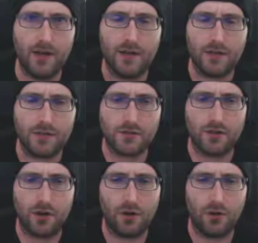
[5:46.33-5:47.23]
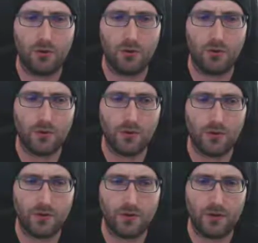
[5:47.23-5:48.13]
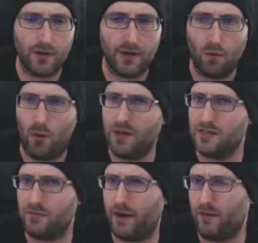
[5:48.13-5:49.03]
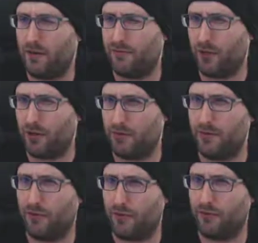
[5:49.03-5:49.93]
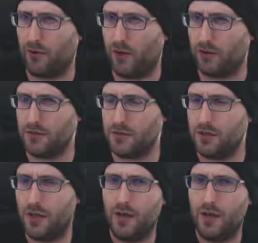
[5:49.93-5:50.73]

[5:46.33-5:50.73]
So it was right around $43, $44.